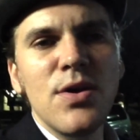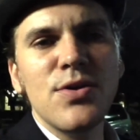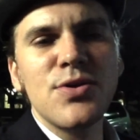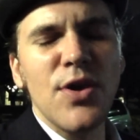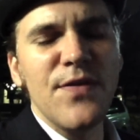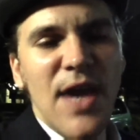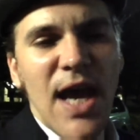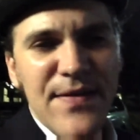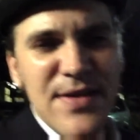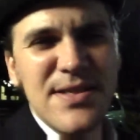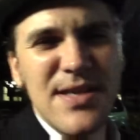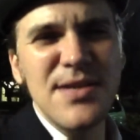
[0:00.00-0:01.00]
So if you
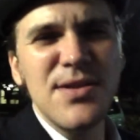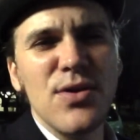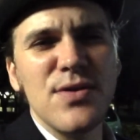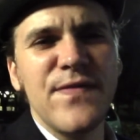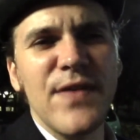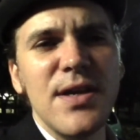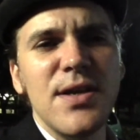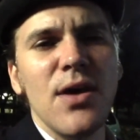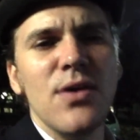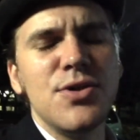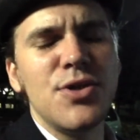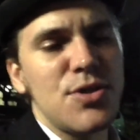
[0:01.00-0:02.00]
haven't seen those
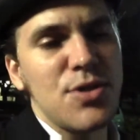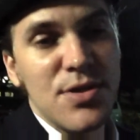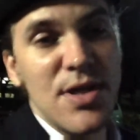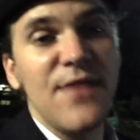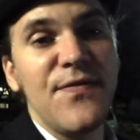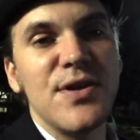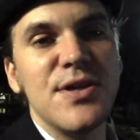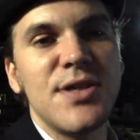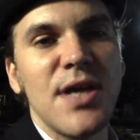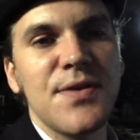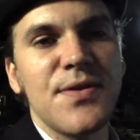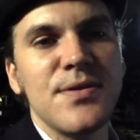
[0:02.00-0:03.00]
videos, you should definitely
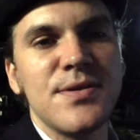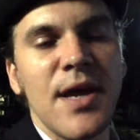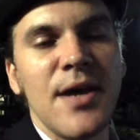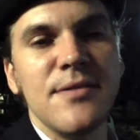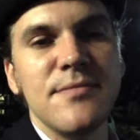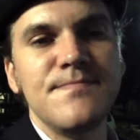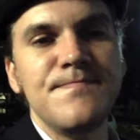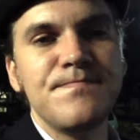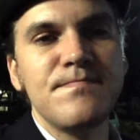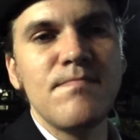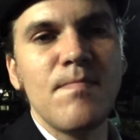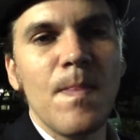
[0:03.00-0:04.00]
check those out.
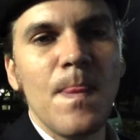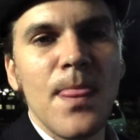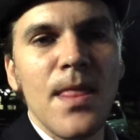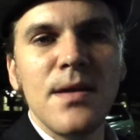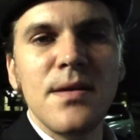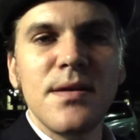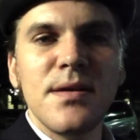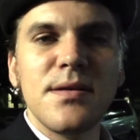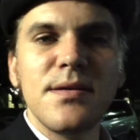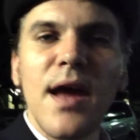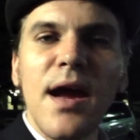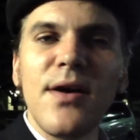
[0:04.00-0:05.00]

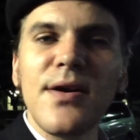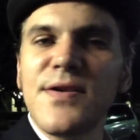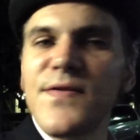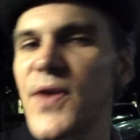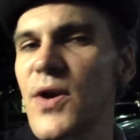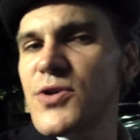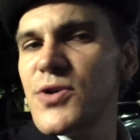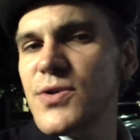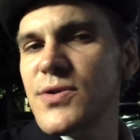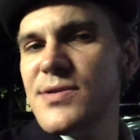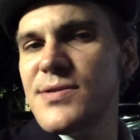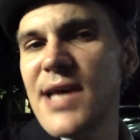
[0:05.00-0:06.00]
Now, in the
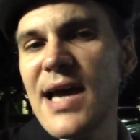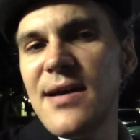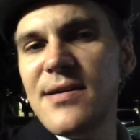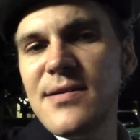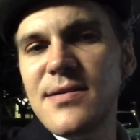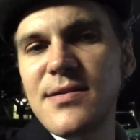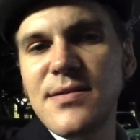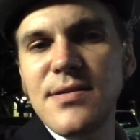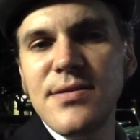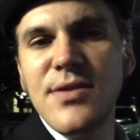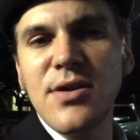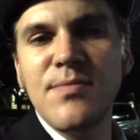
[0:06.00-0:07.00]
future, that
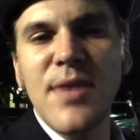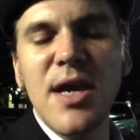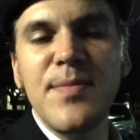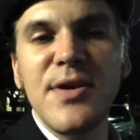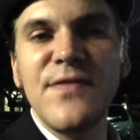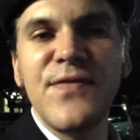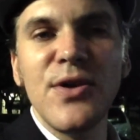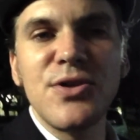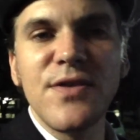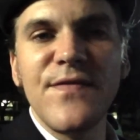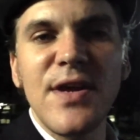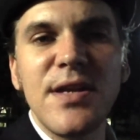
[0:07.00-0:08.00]
there may be
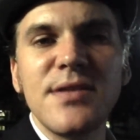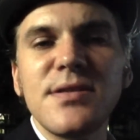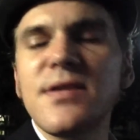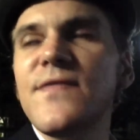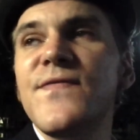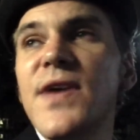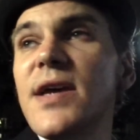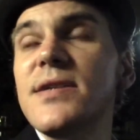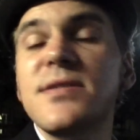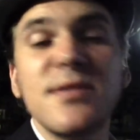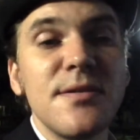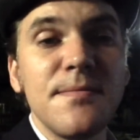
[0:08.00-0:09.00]
future
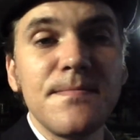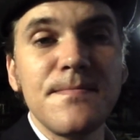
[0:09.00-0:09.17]
vids